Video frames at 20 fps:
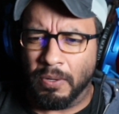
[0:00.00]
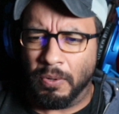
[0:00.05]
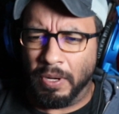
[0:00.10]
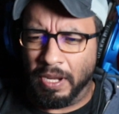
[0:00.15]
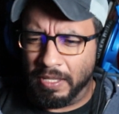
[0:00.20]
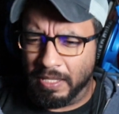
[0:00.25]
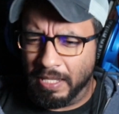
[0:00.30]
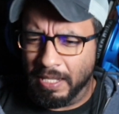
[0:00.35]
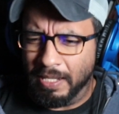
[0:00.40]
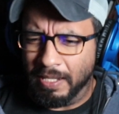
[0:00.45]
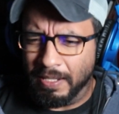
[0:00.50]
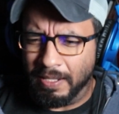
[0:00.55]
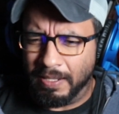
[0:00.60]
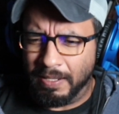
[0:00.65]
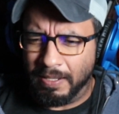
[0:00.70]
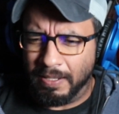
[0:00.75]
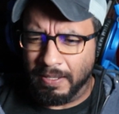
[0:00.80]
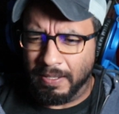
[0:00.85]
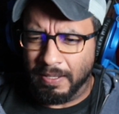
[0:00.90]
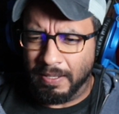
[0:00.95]
Is he?
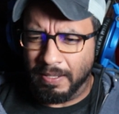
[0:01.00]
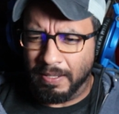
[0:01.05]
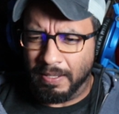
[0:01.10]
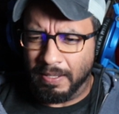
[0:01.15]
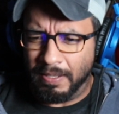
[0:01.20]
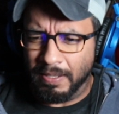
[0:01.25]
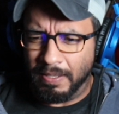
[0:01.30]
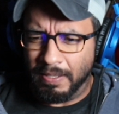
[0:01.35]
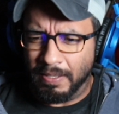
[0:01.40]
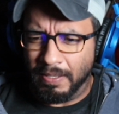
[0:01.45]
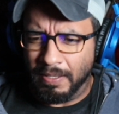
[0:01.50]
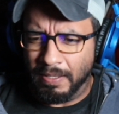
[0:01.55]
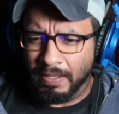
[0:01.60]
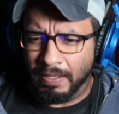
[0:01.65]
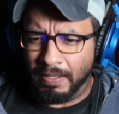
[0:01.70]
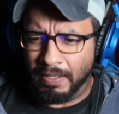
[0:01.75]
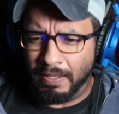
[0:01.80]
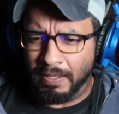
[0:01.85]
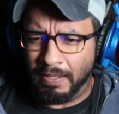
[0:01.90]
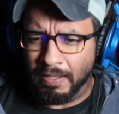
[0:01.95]

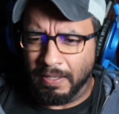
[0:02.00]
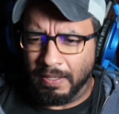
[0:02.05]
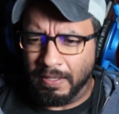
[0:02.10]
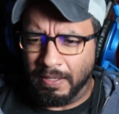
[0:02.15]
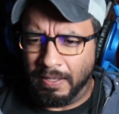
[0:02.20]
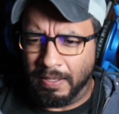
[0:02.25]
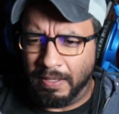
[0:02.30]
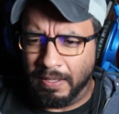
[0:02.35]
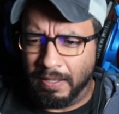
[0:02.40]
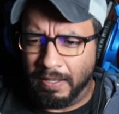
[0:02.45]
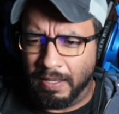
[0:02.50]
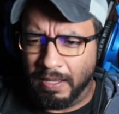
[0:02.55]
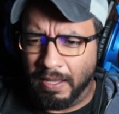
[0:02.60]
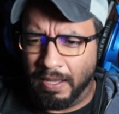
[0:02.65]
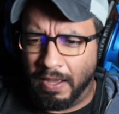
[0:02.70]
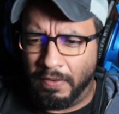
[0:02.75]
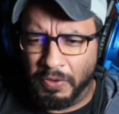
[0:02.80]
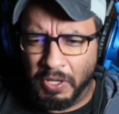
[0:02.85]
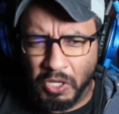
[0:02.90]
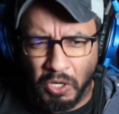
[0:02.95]
Have
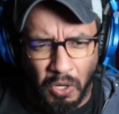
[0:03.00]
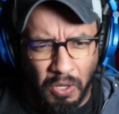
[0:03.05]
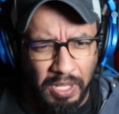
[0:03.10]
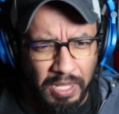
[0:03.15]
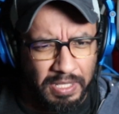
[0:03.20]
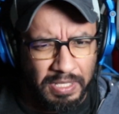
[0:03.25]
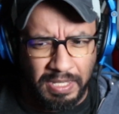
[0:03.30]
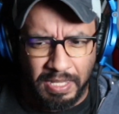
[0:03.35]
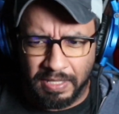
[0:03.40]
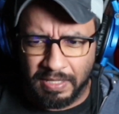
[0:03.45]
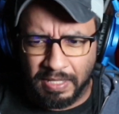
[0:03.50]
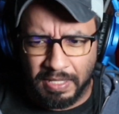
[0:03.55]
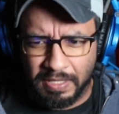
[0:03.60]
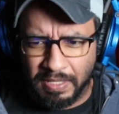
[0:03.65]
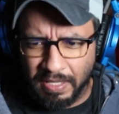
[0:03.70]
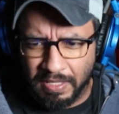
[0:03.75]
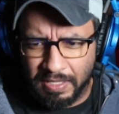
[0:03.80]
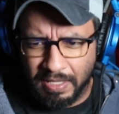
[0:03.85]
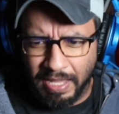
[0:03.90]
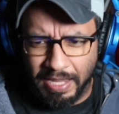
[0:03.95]
we called? Is
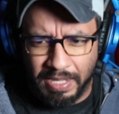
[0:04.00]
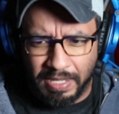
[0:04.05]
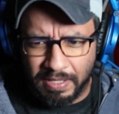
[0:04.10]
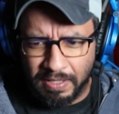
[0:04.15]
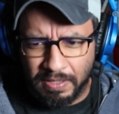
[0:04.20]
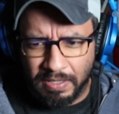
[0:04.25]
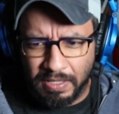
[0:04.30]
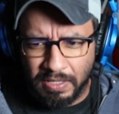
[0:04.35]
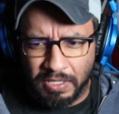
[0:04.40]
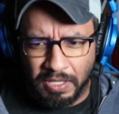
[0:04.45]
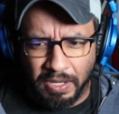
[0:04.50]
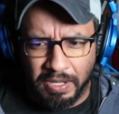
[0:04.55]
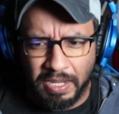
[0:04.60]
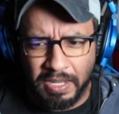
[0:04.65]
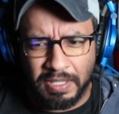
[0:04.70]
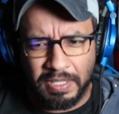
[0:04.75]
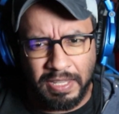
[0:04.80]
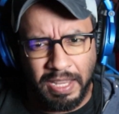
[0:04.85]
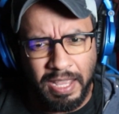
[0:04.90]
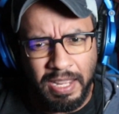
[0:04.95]
this like done
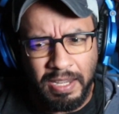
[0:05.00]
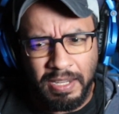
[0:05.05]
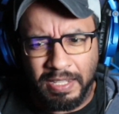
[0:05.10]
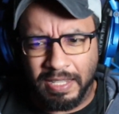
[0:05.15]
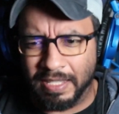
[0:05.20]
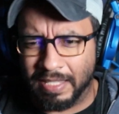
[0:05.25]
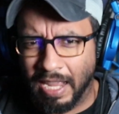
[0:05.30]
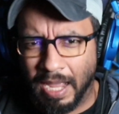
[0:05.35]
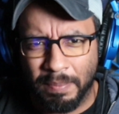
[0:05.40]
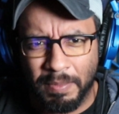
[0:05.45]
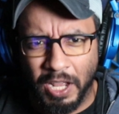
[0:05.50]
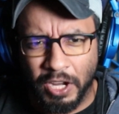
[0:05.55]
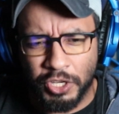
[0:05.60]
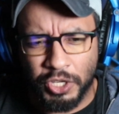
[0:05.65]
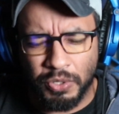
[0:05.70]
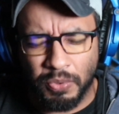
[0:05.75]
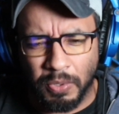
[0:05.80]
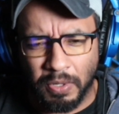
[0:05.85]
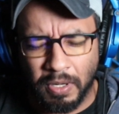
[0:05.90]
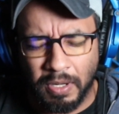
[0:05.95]
and said? Because I'm not
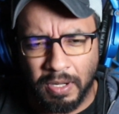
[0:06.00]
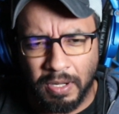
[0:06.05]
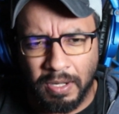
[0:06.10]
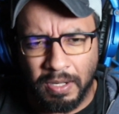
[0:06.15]
sure.